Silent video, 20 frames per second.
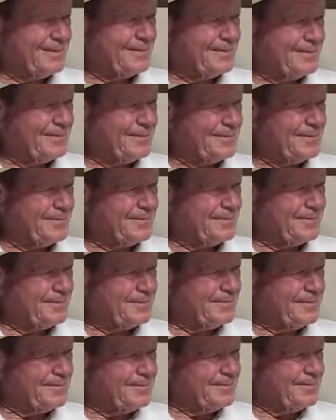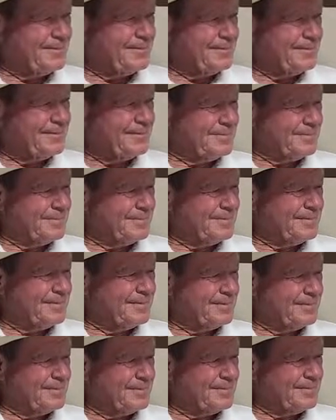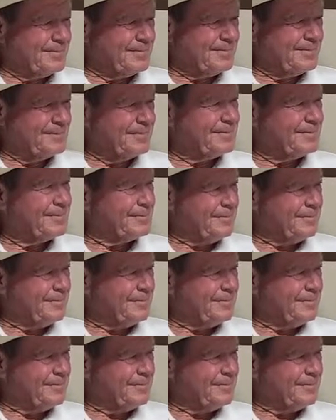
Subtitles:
doesn't have a website or nothing.